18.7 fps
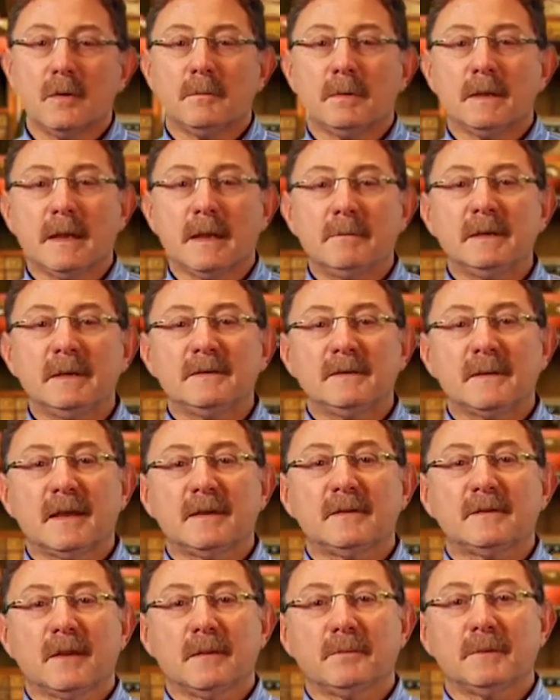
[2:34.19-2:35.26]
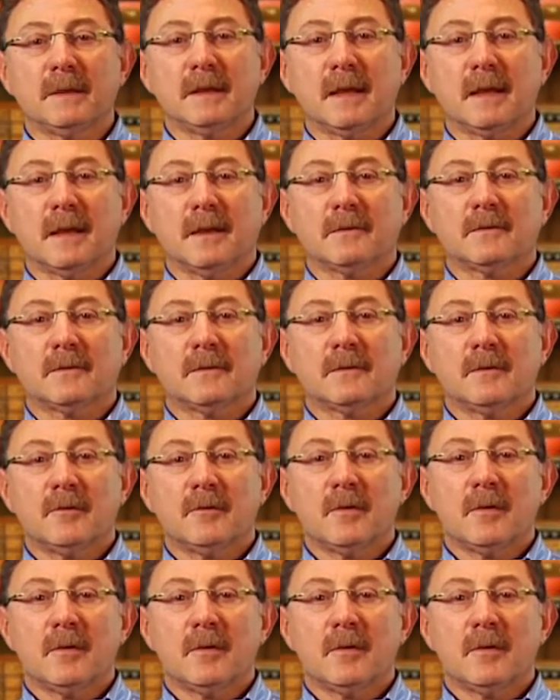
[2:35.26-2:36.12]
But let me say something else.